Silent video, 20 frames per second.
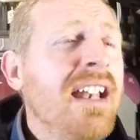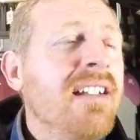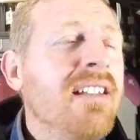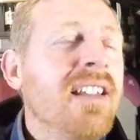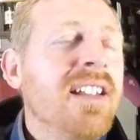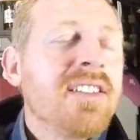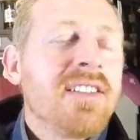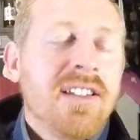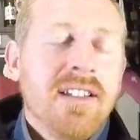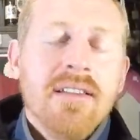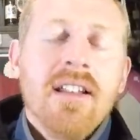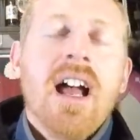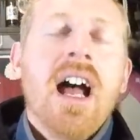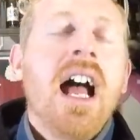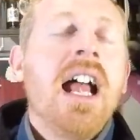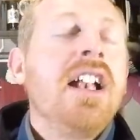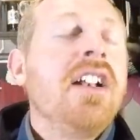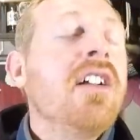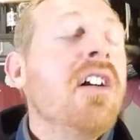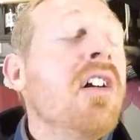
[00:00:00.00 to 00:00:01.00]
Listen,
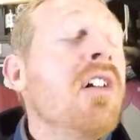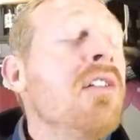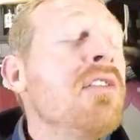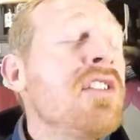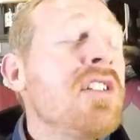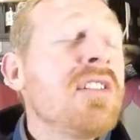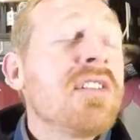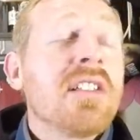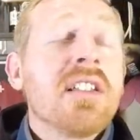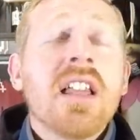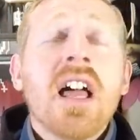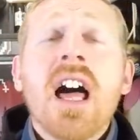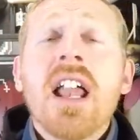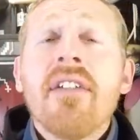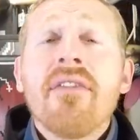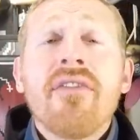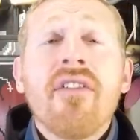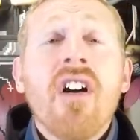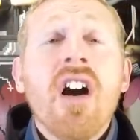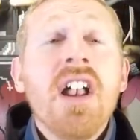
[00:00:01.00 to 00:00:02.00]
I know she's a lot
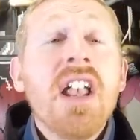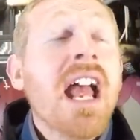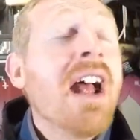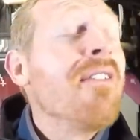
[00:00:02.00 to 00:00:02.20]
of fun.